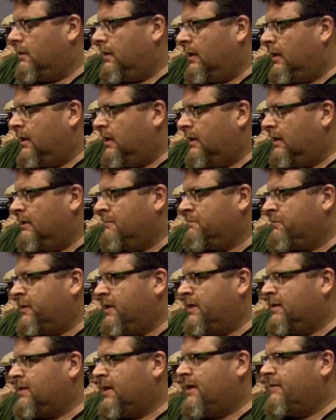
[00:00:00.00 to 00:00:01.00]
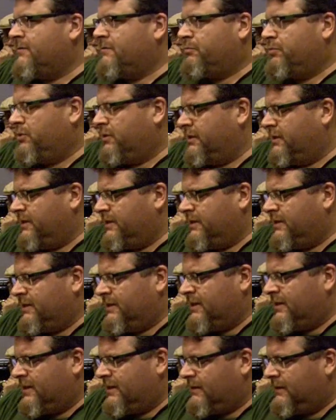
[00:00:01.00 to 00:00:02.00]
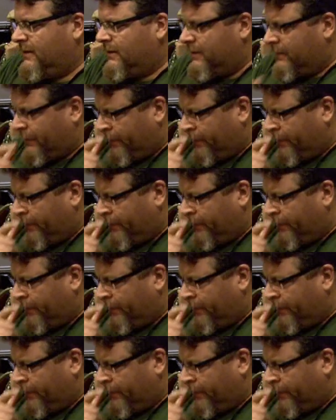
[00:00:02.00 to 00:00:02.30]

uh, upgrades. I haven't put it in yet.